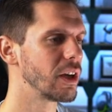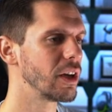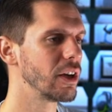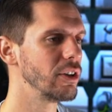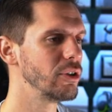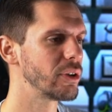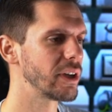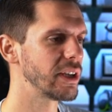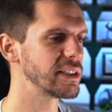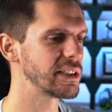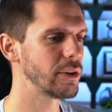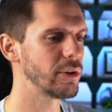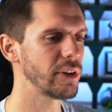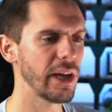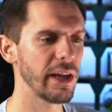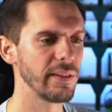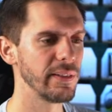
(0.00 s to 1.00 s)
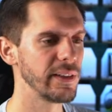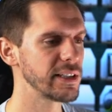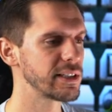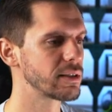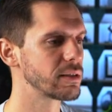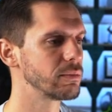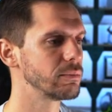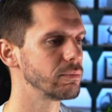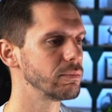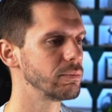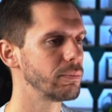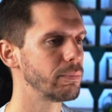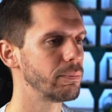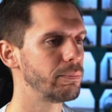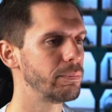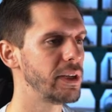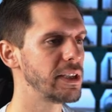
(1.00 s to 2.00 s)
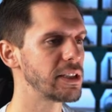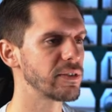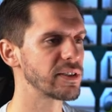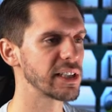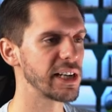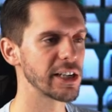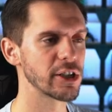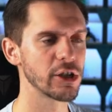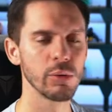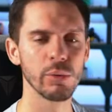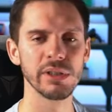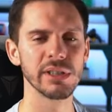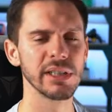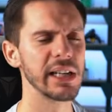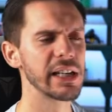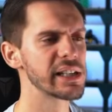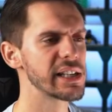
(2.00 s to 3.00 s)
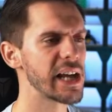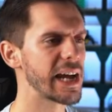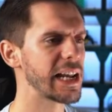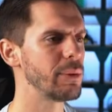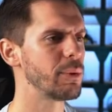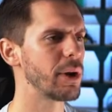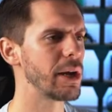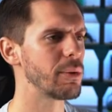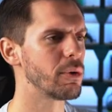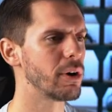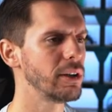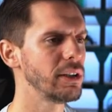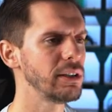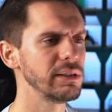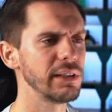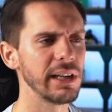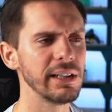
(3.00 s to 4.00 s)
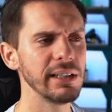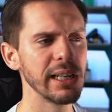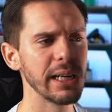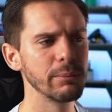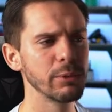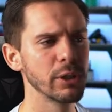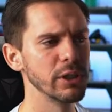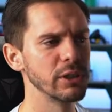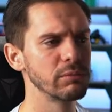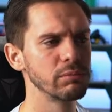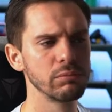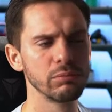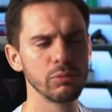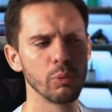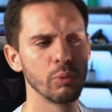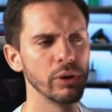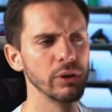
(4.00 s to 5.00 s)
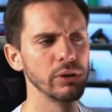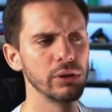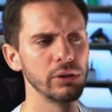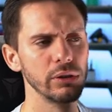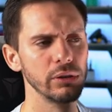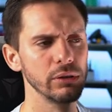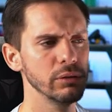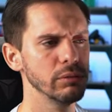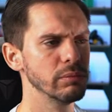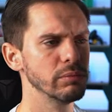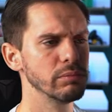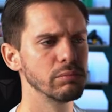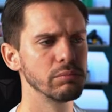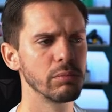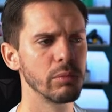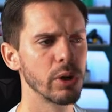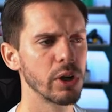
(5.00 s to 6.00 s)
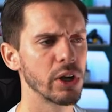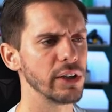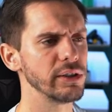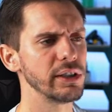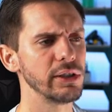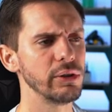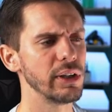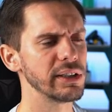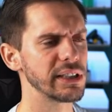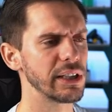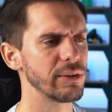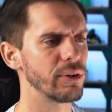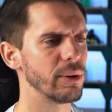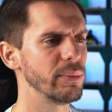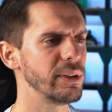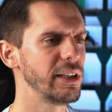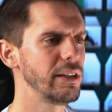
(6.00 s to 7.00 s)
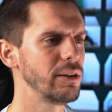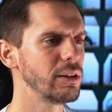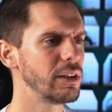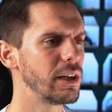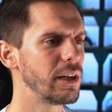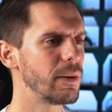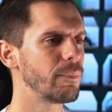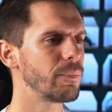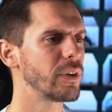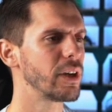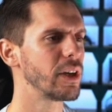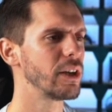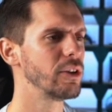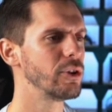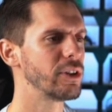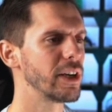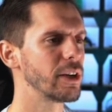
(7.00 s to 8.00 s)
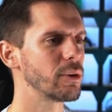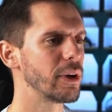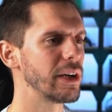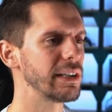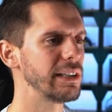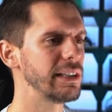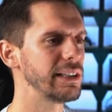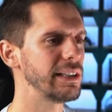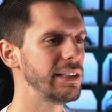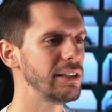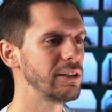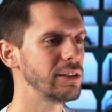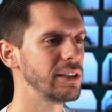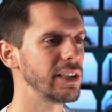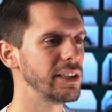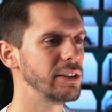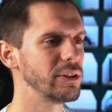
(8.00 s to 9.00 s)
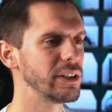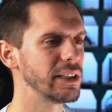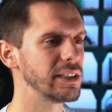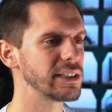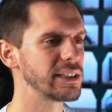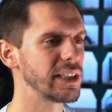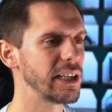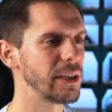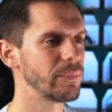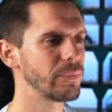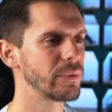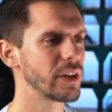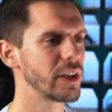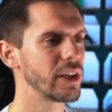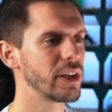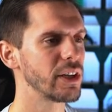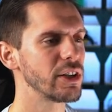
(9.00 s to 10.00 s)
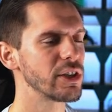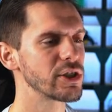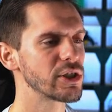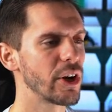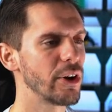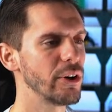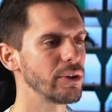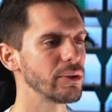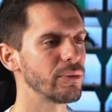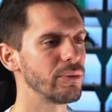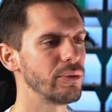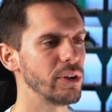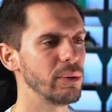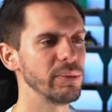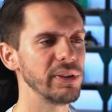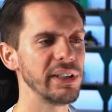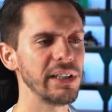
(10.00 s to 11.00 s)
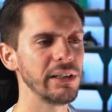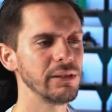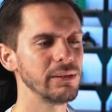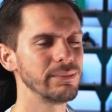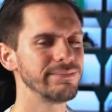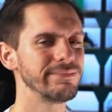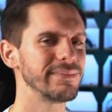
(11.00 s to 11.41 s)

you can say, okay, this piece of selection was exactly what I wanted, and then I'm gonna want to continue, let's say, from here. You can right click here and you can say start from here.